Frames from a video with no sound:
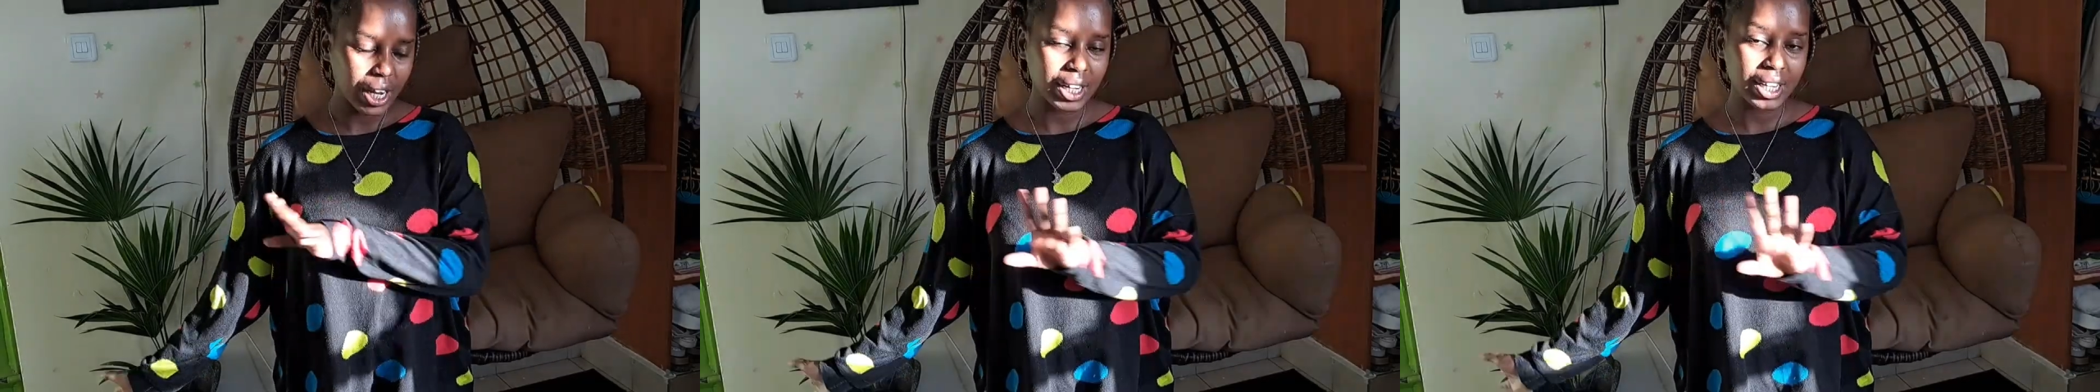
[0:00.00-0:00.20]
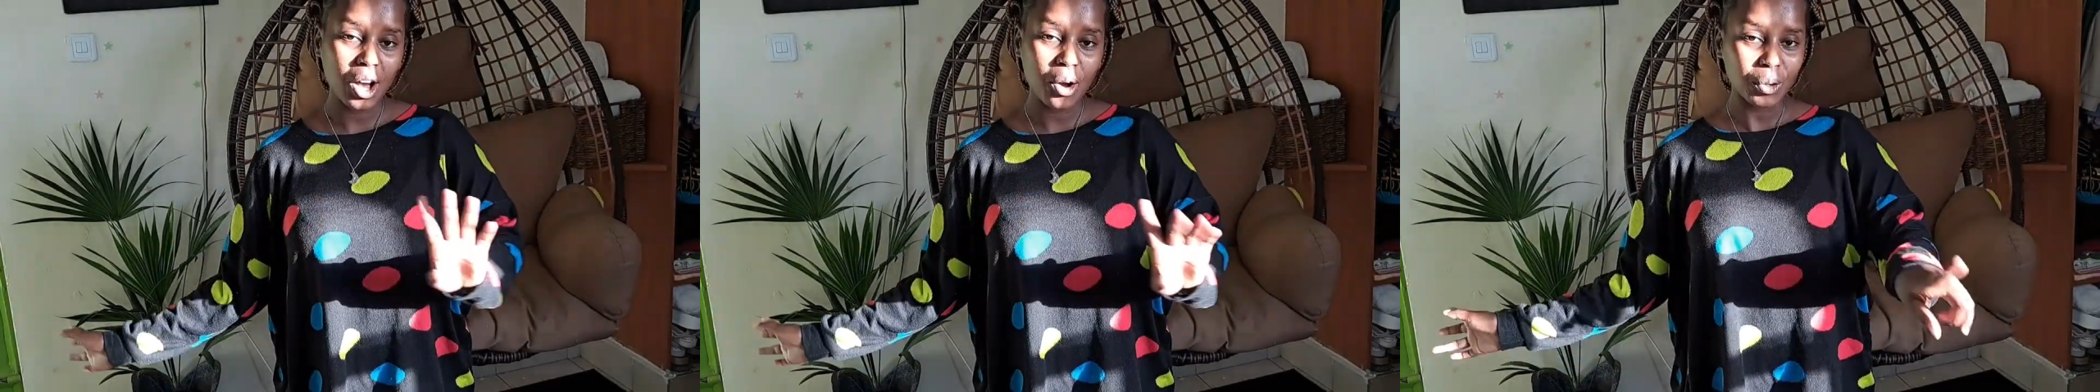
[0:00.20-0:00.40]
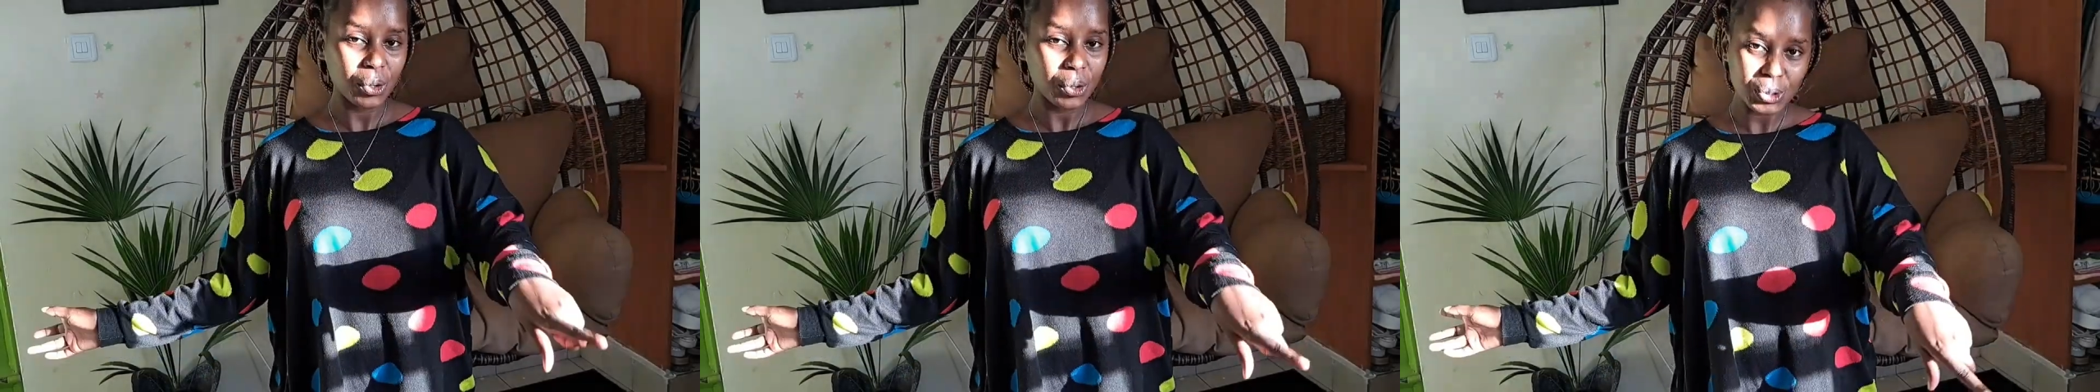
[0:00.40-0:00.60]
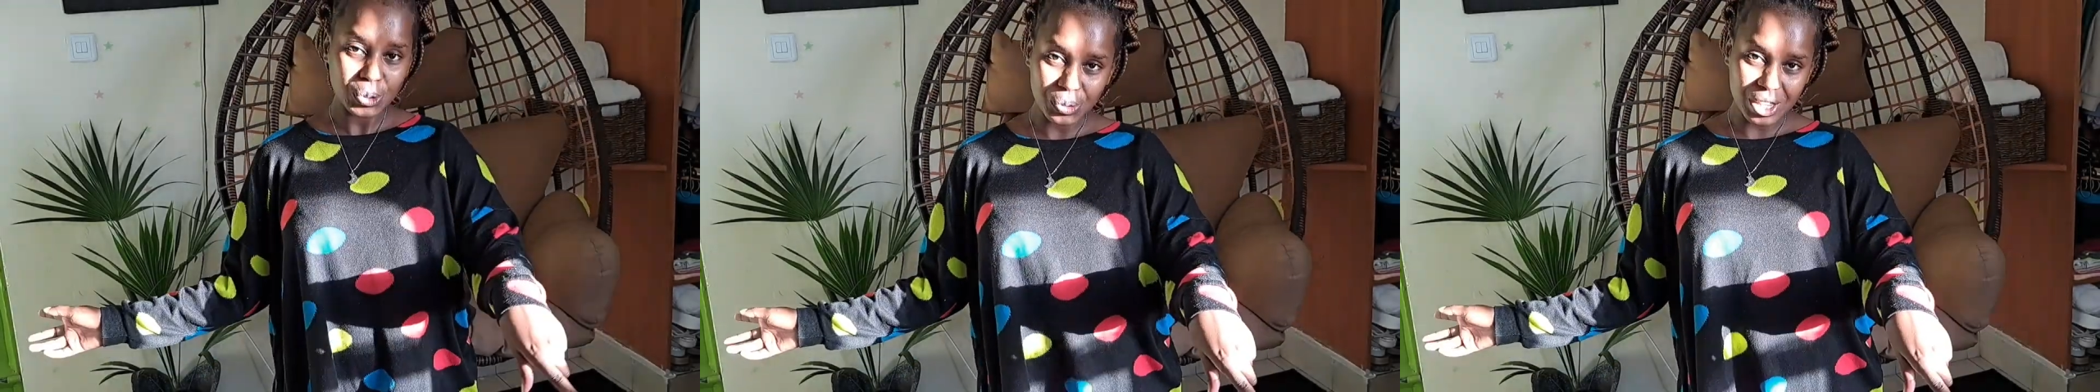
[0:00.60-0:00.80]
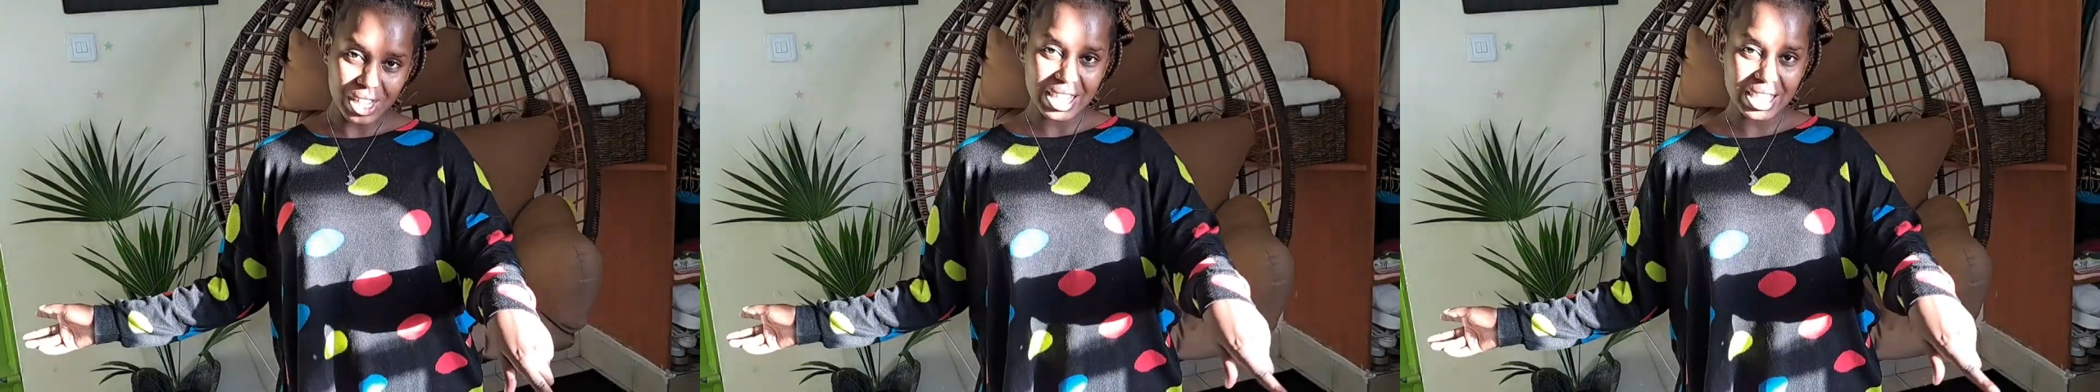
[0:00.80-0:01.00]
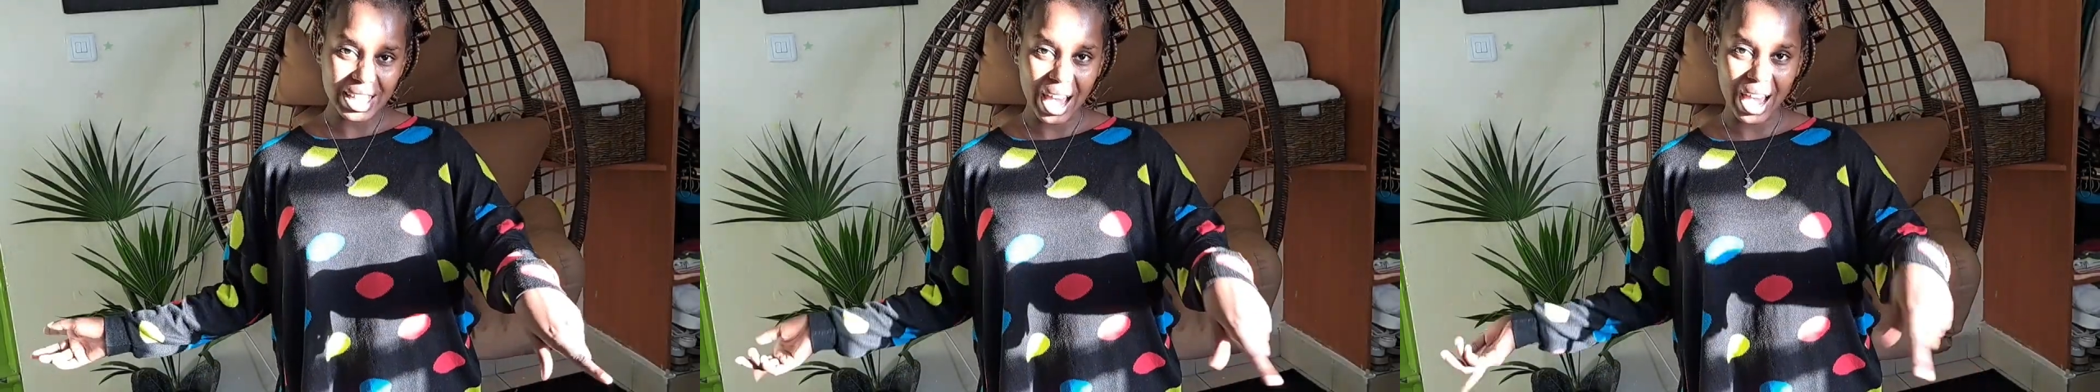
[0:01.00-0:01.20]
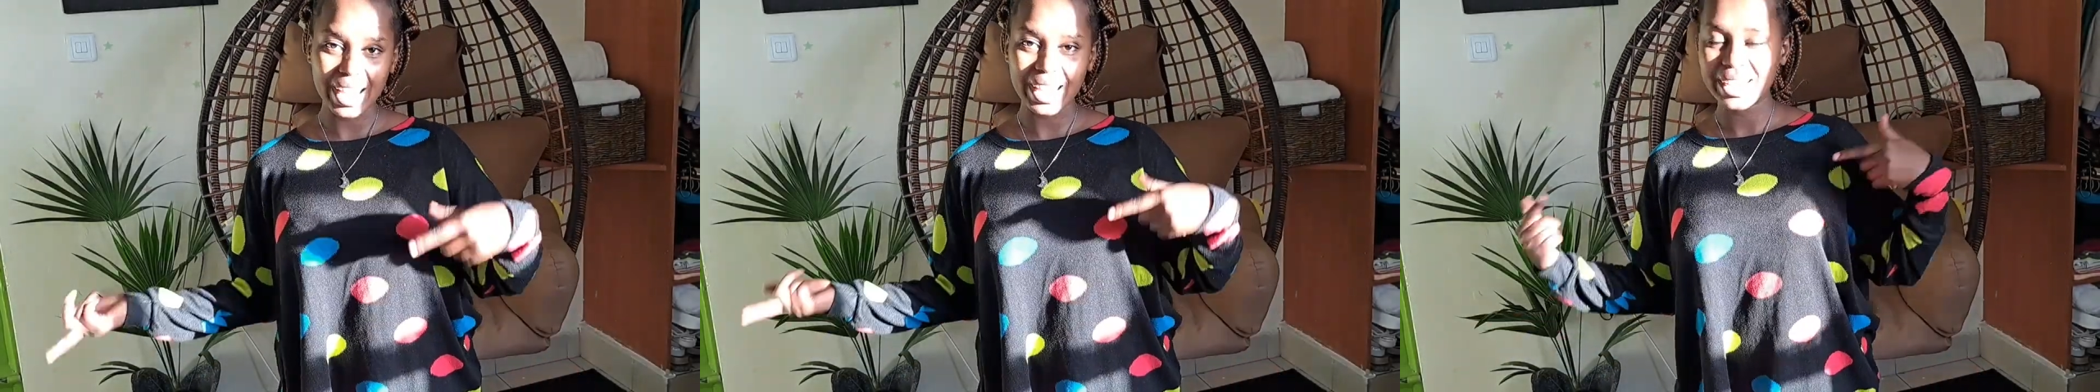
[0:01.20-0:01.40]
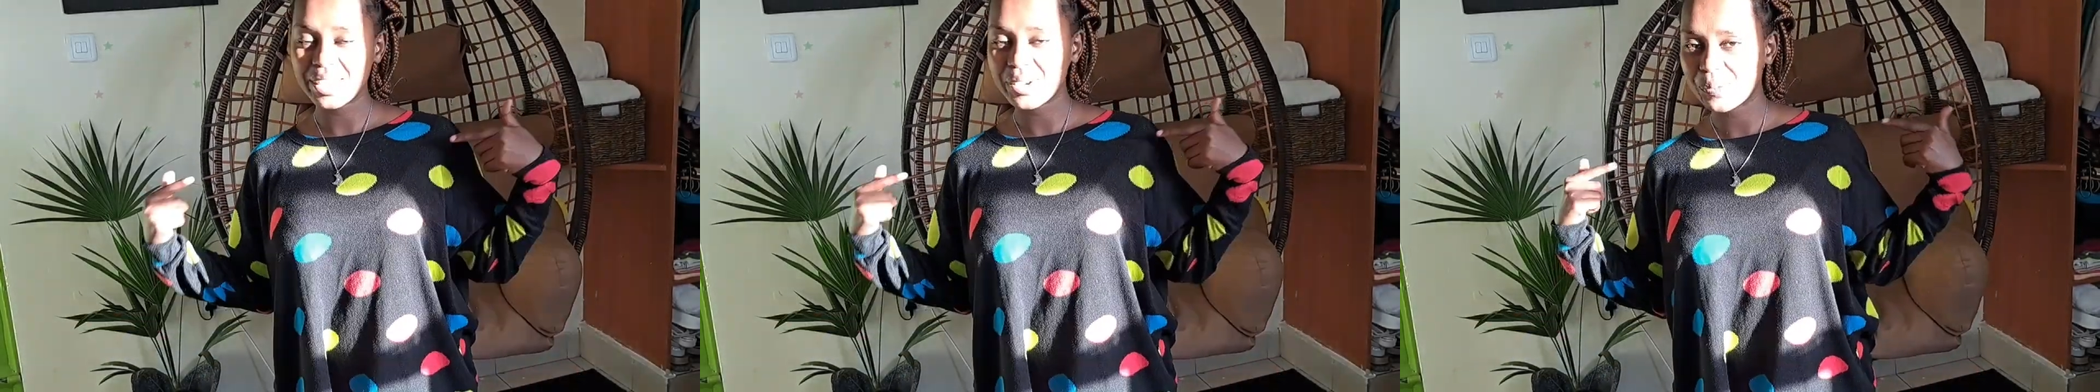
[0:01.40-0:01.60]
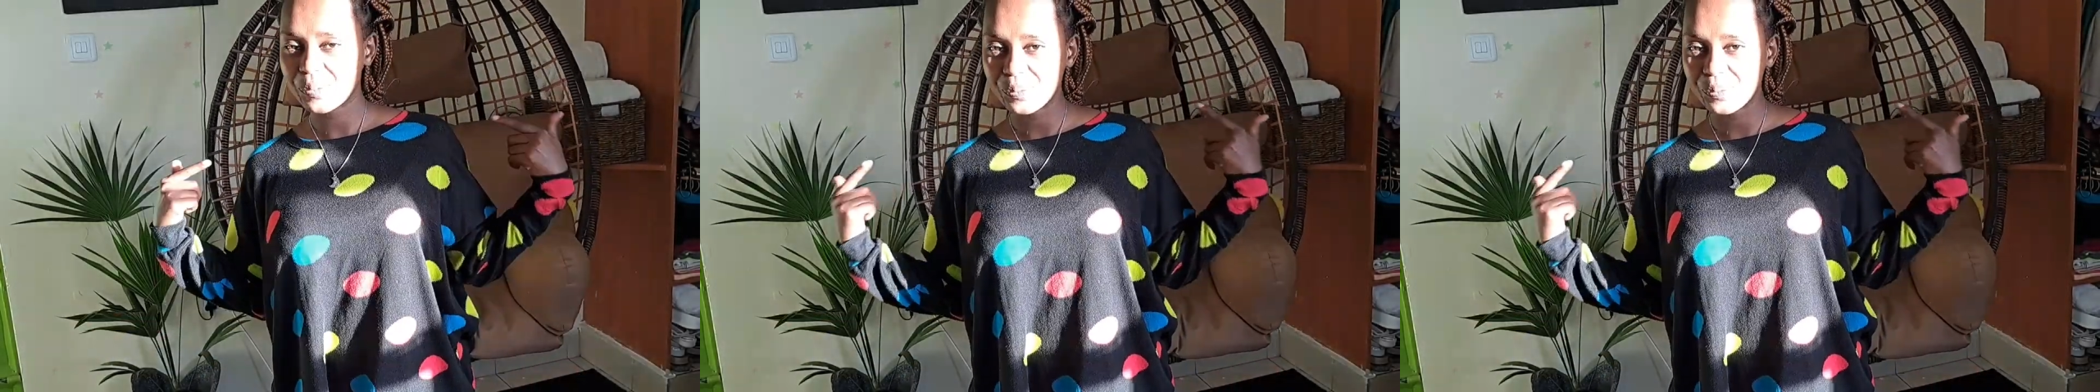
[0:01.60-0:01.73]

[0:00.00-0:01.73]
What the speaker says: and now we go to this side.